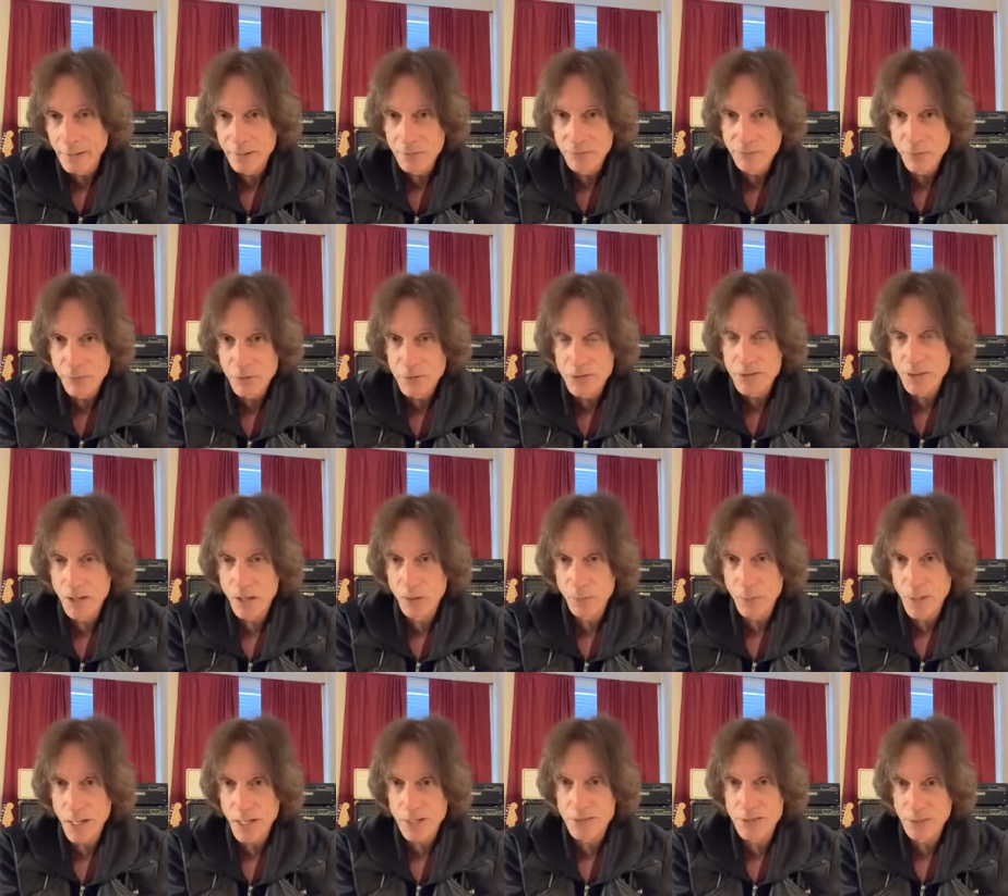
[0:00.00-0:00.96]
And the first song
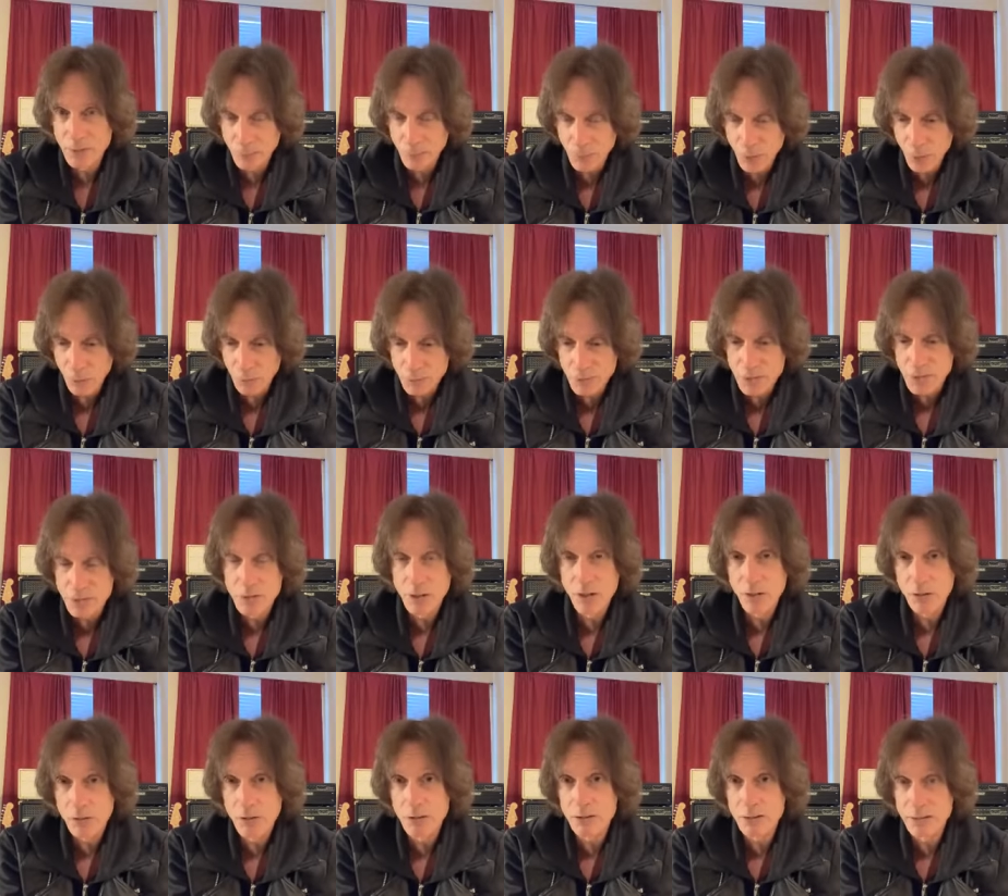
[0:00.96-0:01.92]
we actually wrote was a
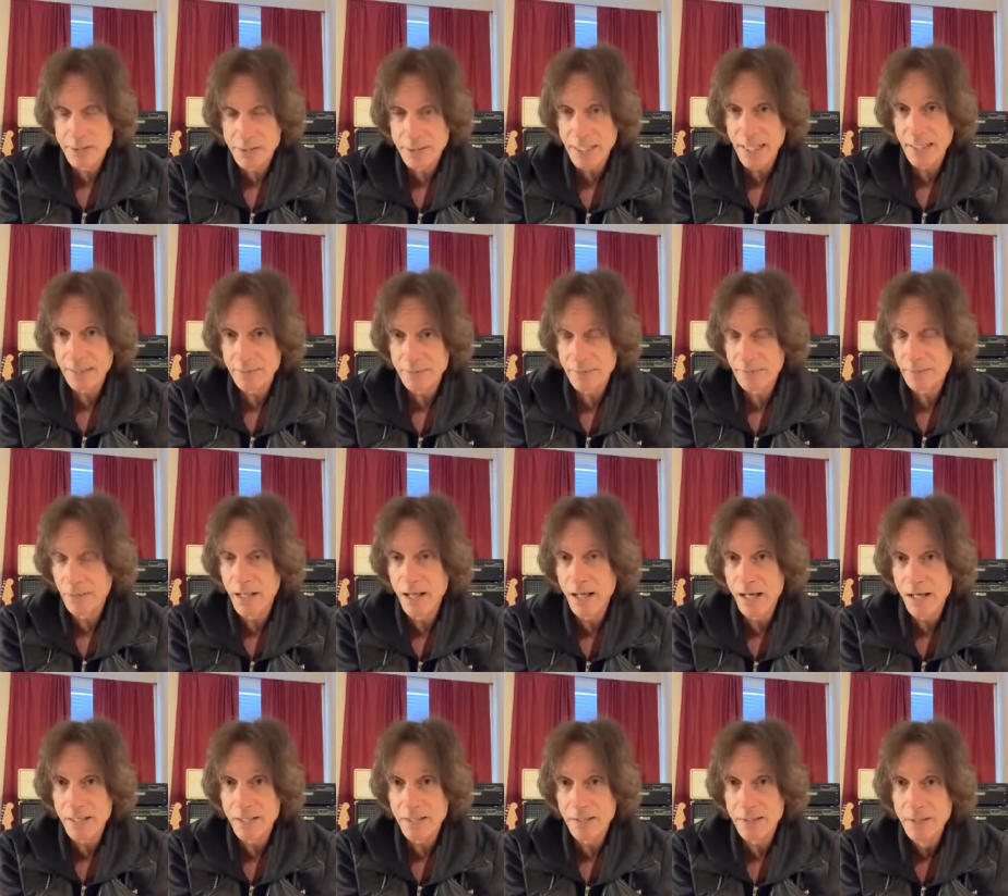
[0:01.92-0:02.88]
song called Stand in
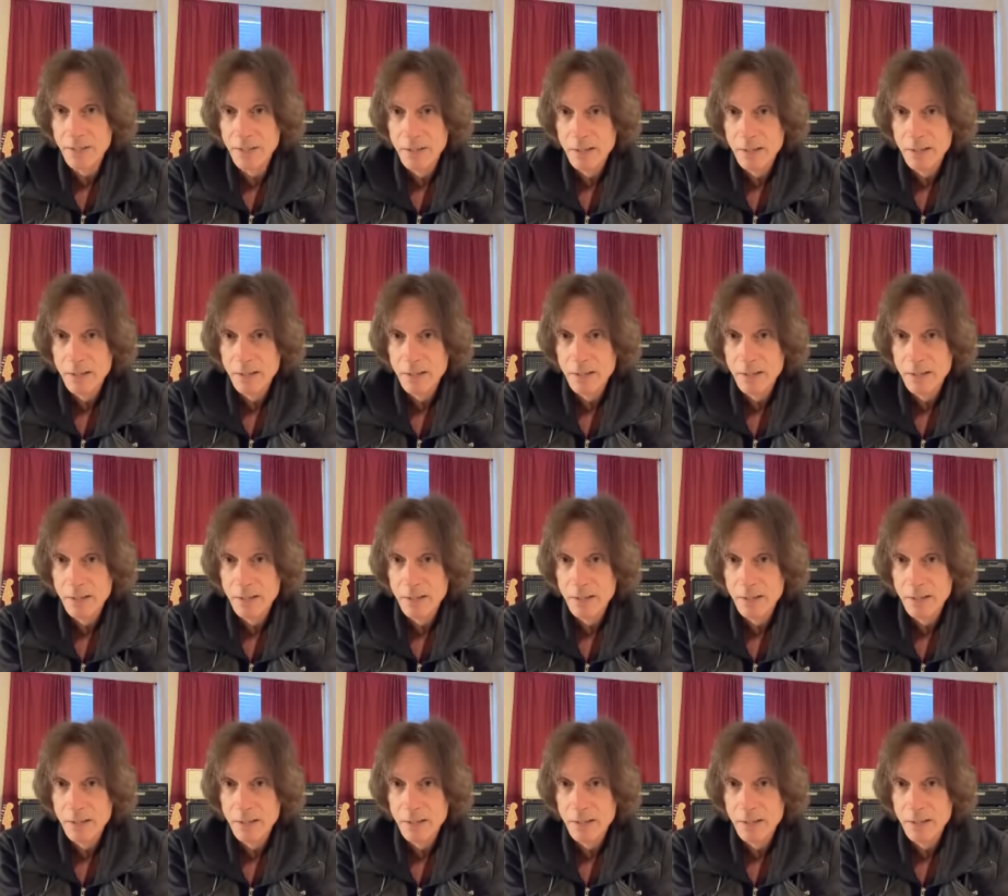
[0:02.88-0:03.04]
Line.